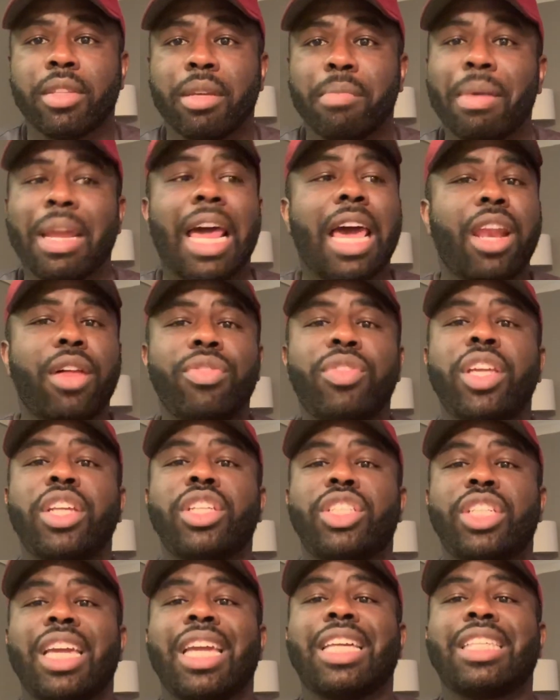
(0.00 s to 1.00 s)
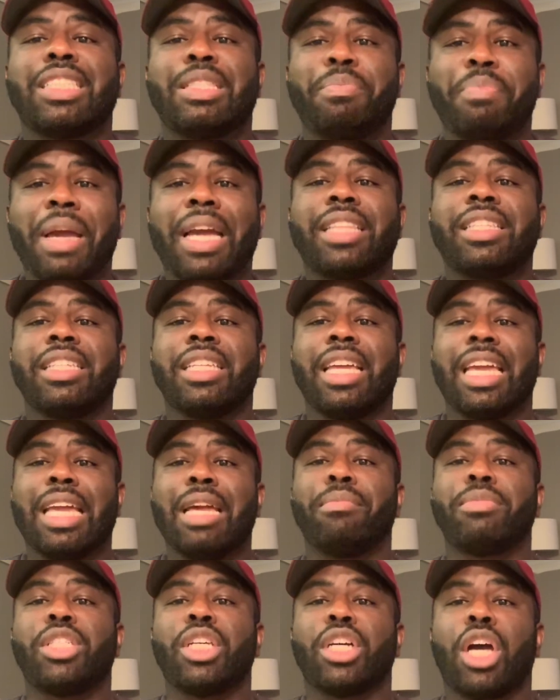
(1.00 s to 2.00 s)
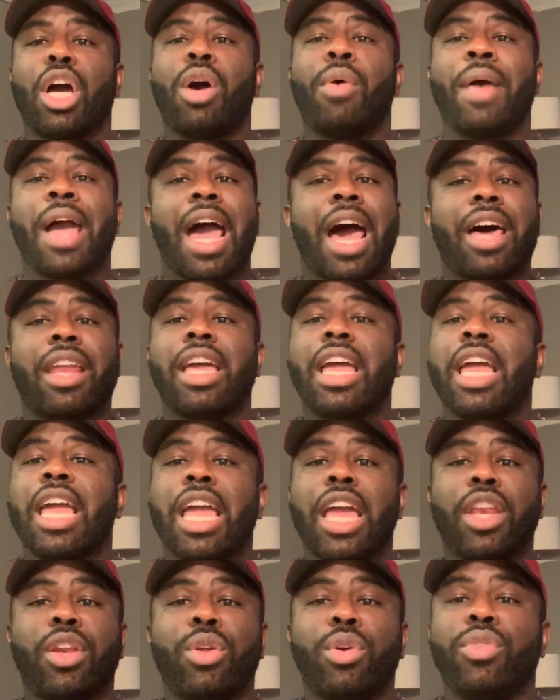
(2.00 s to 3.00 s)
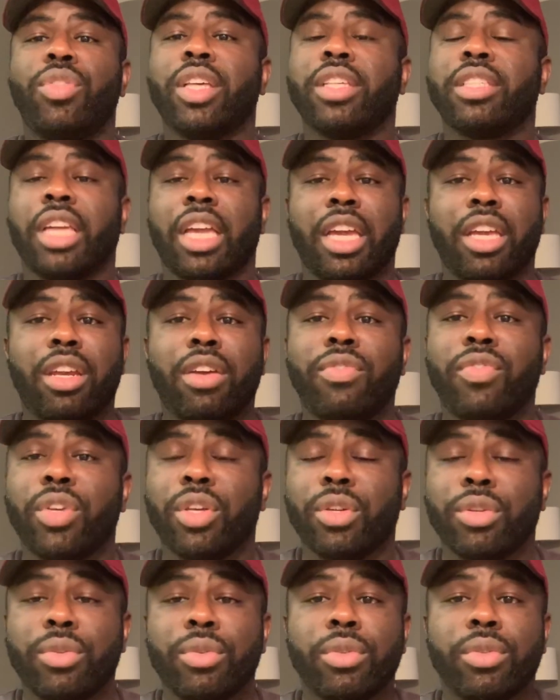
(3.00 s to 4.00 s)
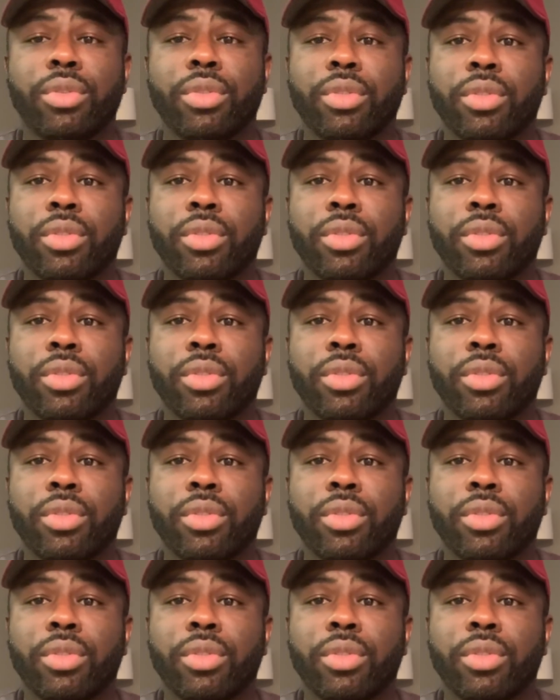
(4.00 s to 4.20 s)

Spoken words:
But I don't think she expected him to go out and do this interview.